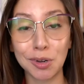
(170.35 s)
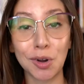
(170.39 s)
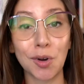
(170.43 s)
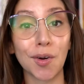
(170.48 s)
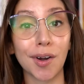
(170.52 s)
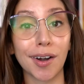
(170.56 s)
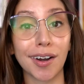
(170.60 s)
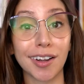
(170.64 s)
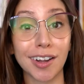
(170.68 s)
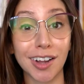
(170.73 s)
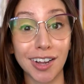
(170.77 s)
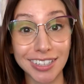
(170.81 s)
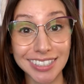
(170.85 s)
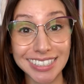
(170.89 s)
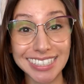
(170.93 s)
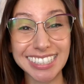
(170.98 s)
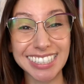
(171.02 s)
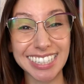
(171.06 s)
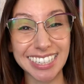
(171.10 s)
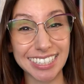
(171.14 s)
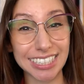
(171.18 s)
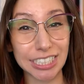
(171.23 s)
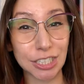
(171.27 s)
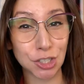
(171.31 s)
or a
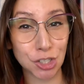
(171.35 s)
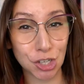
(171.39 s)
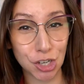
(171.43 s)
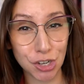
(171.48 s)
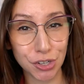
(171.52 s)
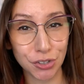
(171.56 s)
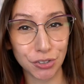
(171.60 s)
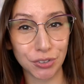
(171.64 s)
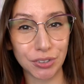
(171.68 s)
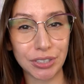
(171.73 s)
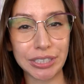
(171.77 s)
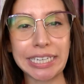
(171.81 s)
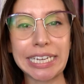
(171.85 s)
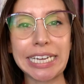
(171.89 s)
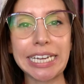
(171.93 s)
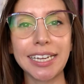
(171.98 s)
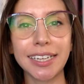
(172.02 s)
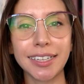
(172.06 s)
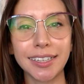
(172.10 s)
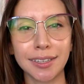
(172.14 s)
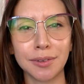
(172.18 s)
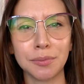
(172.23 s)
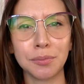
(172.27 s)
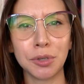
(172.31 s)
condescending tone
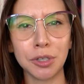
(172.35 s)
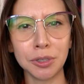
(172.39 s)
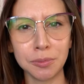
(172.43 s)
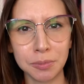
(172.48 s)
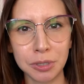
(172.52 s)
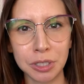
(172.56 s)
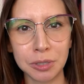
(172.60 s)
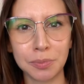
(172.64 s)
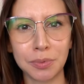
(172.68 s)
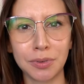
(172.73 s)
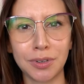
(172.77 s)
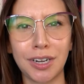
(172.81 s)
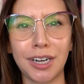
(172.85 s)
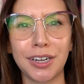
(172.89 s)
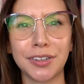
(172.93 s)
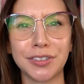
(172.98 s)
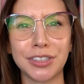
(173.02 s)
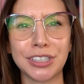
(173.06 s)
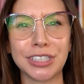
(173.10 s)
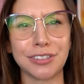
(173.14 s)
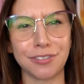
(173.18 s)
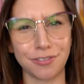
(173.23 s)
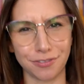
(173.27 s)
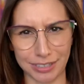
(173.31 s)
can put people on
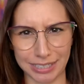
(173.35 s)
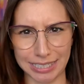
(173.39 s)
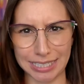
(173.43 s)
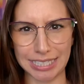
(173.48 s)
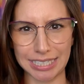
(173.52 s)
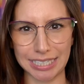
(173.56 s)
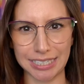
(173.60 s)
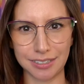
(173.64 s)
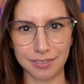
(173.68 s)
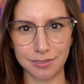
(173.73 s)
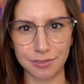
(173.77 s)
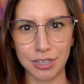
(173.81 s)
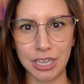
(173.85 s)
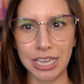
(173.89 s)
the defensive